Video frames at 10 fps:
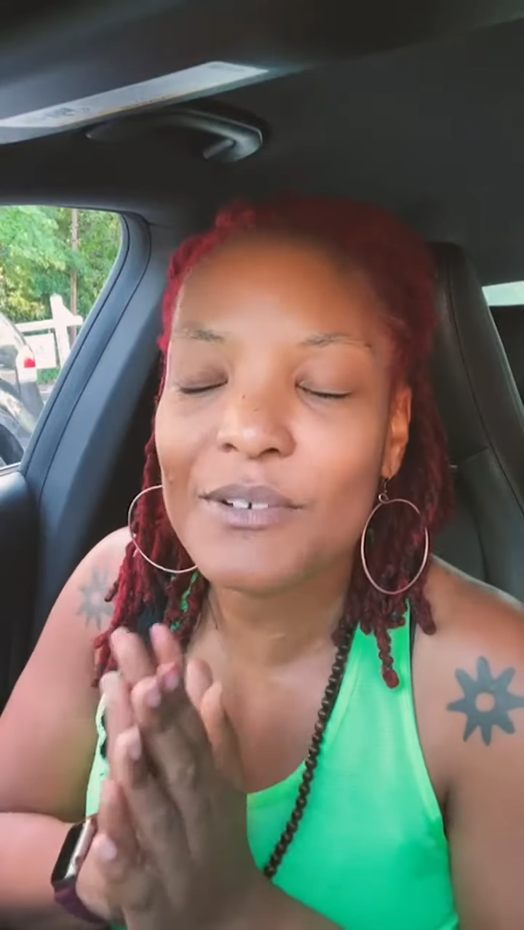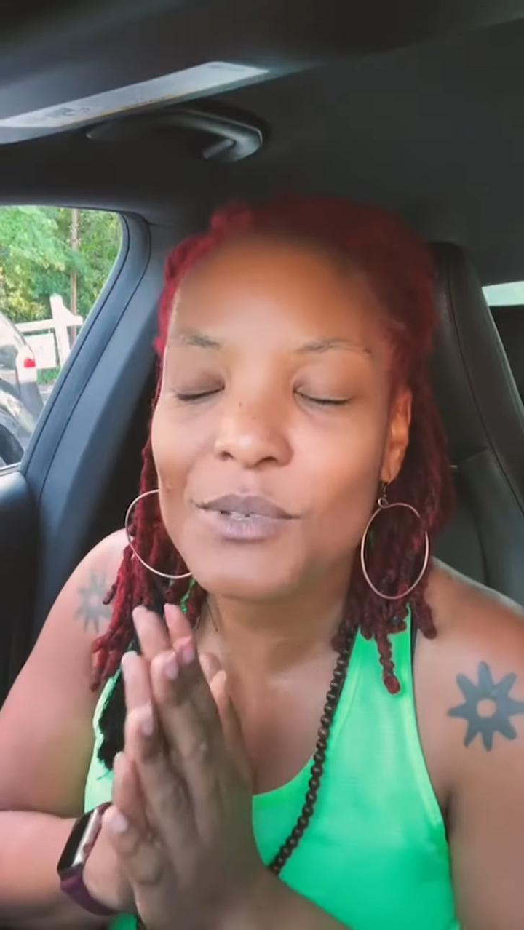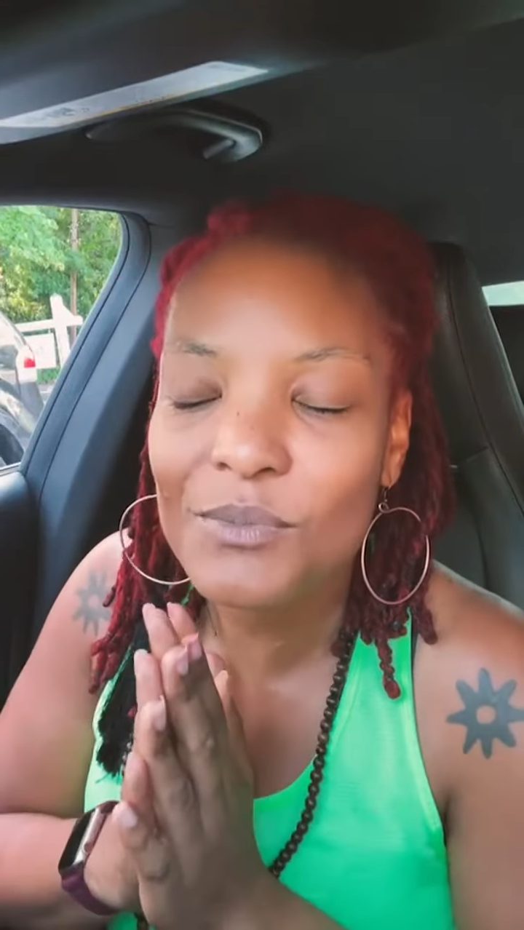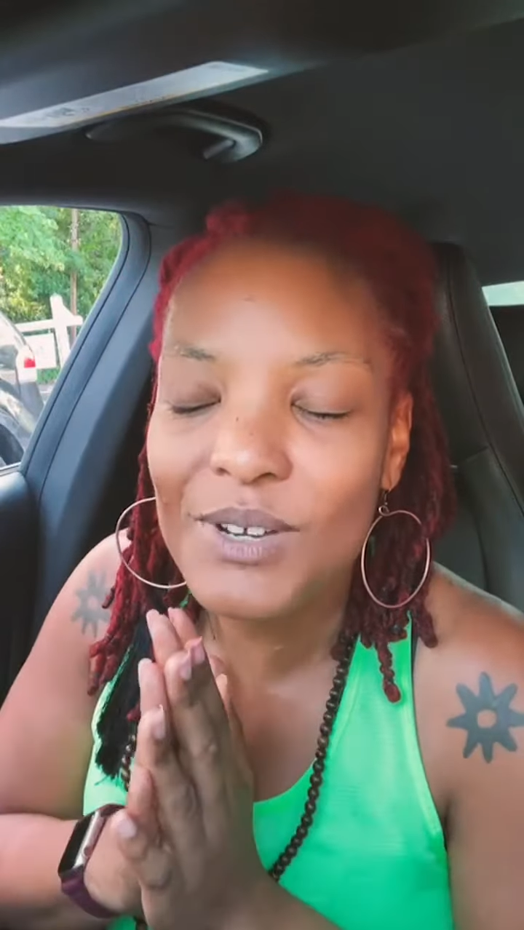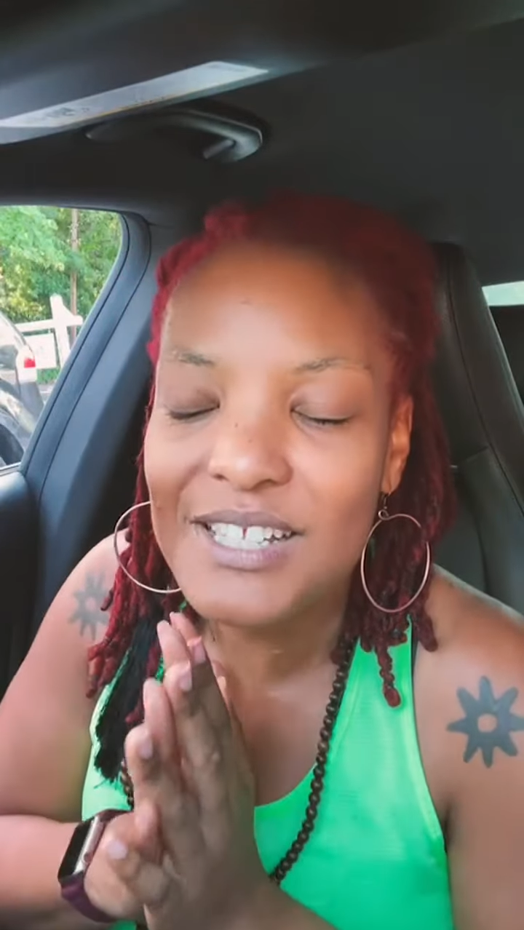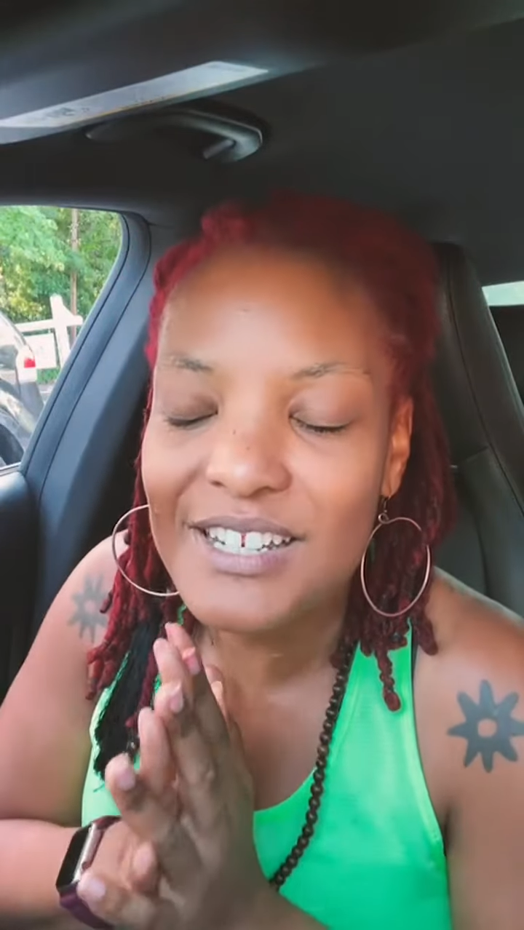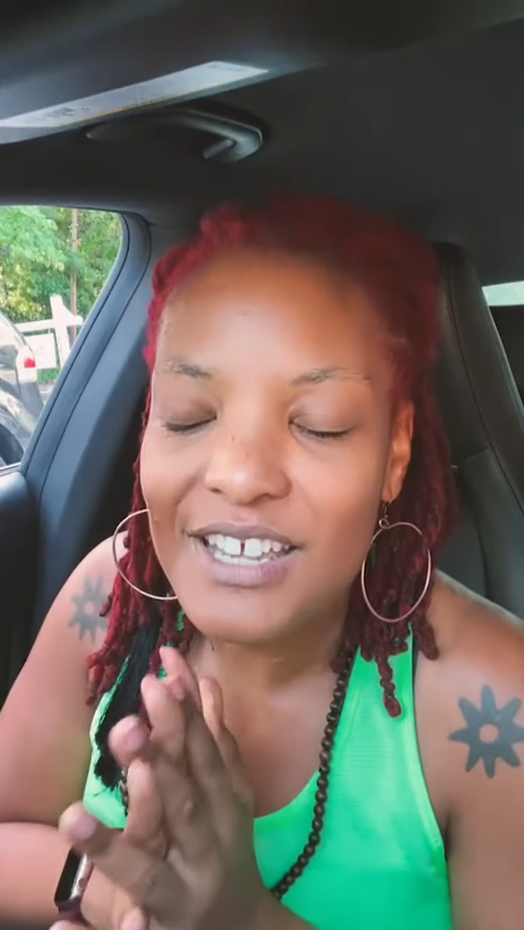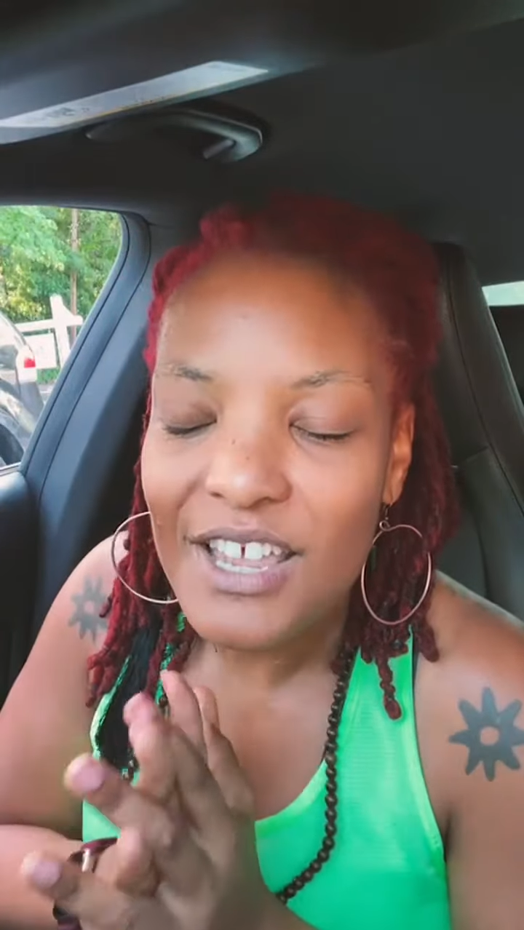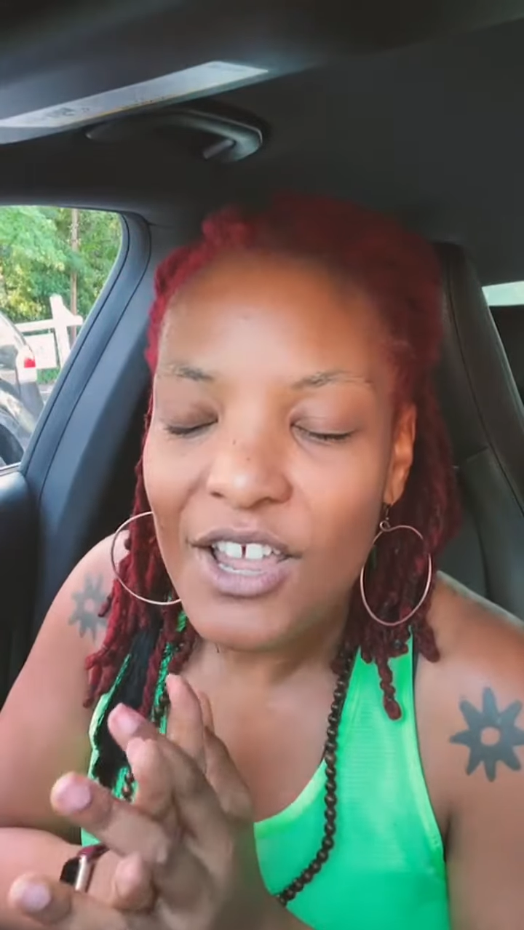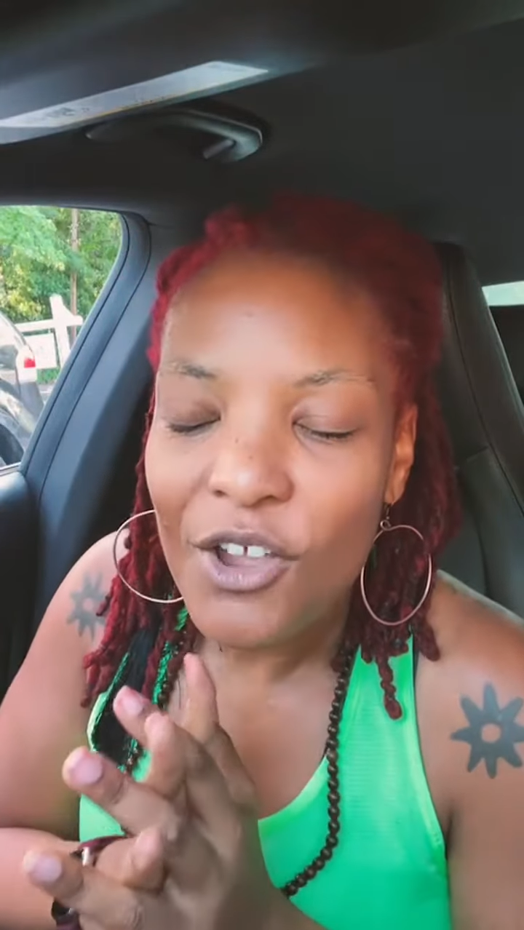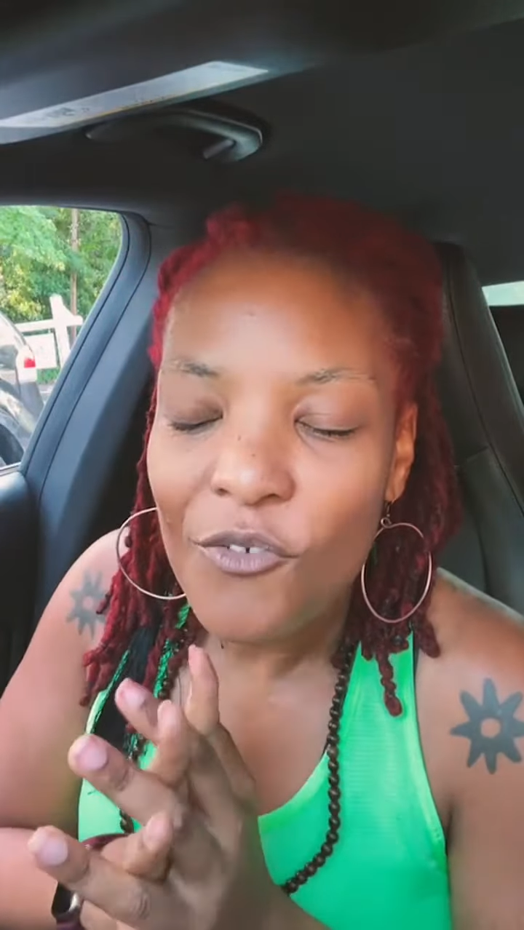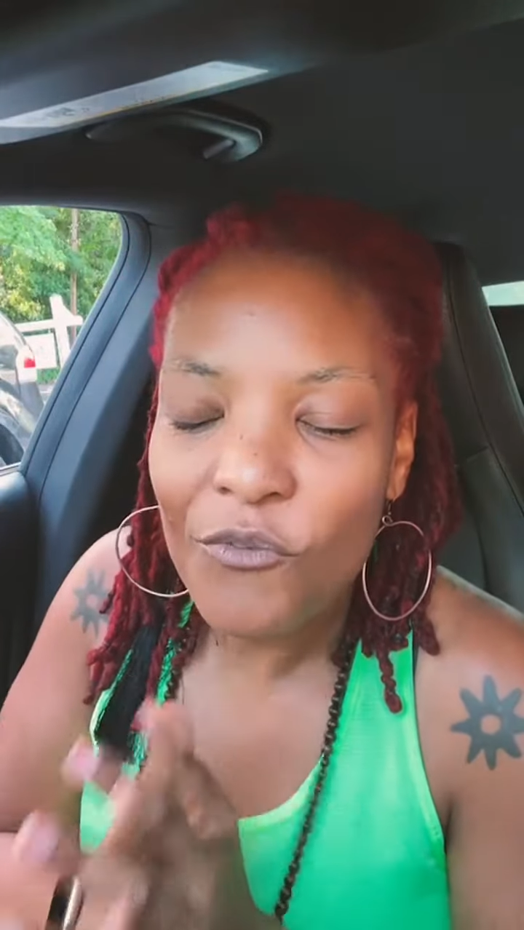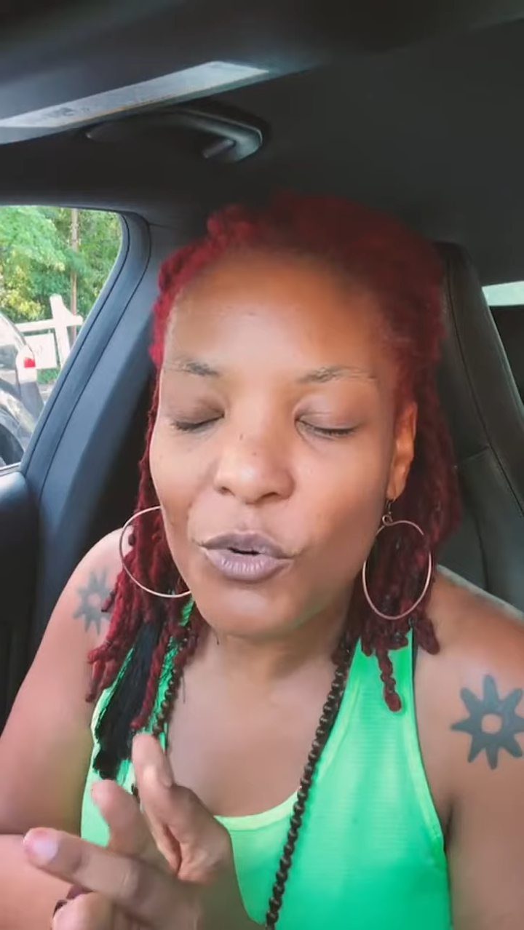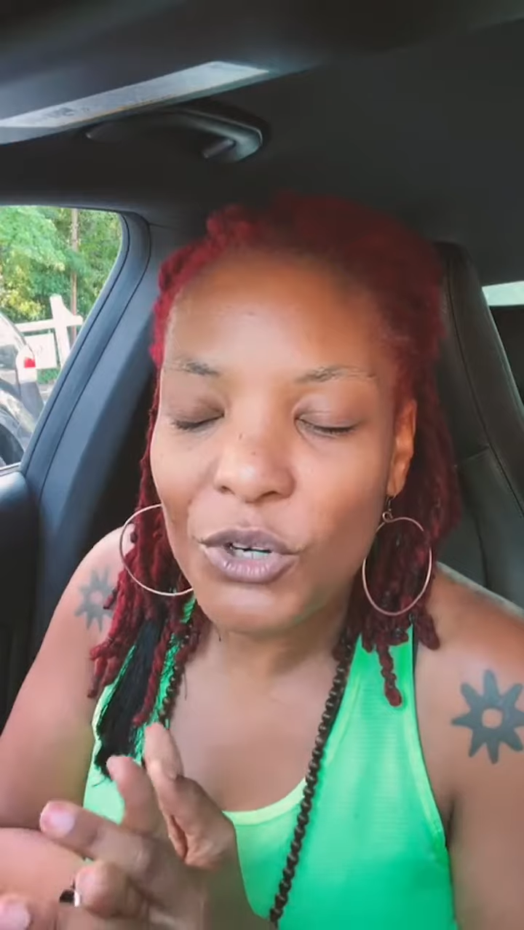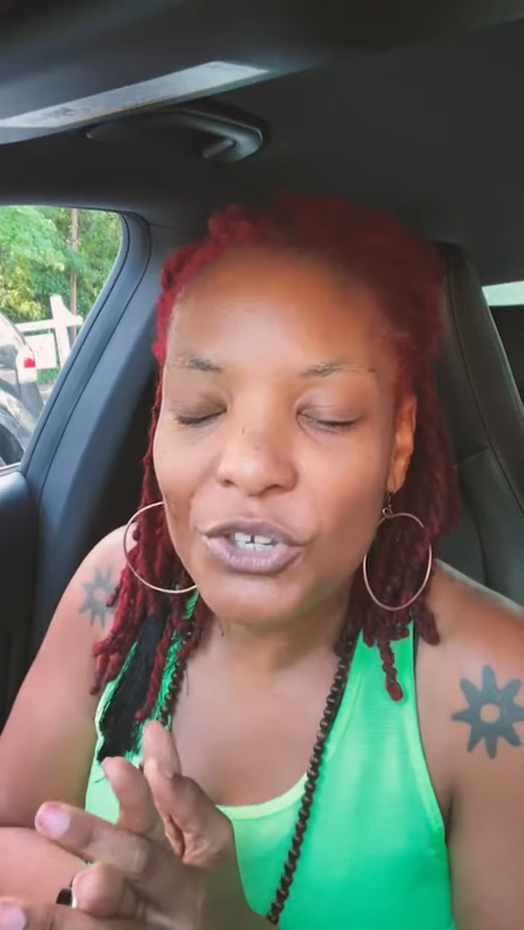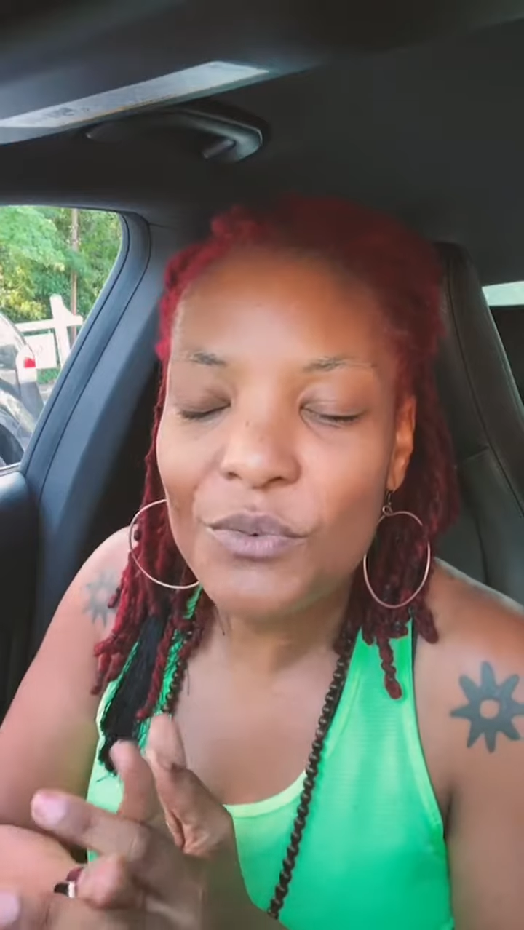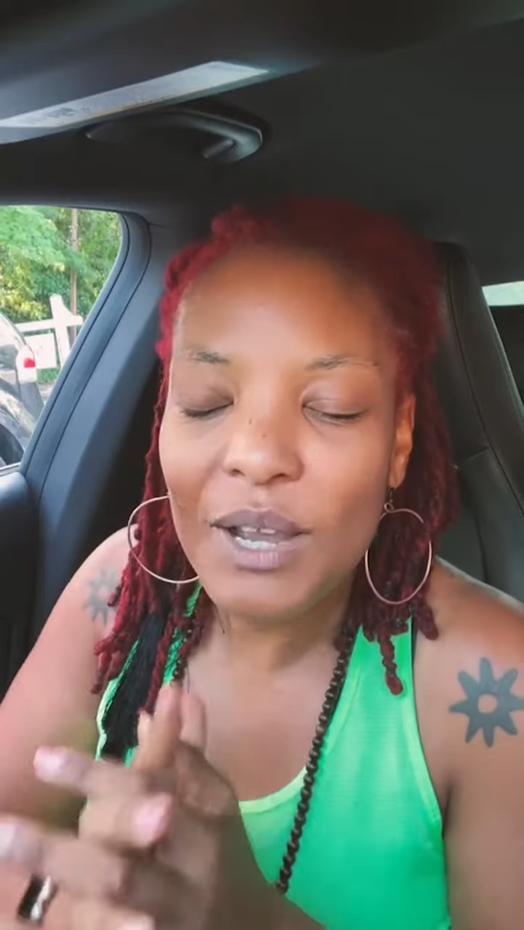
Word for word: it was resonant for you.